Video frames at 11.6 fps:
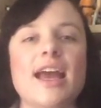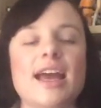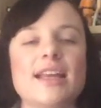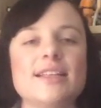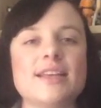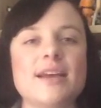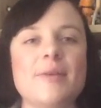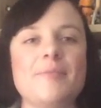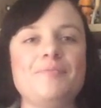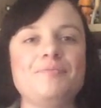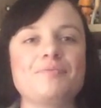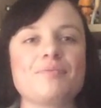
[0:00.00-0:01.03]

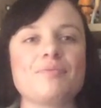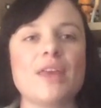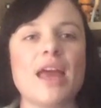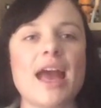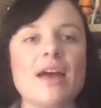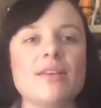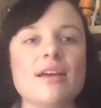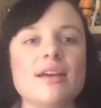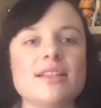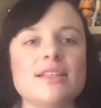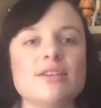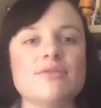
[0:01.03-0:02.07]
And how the idea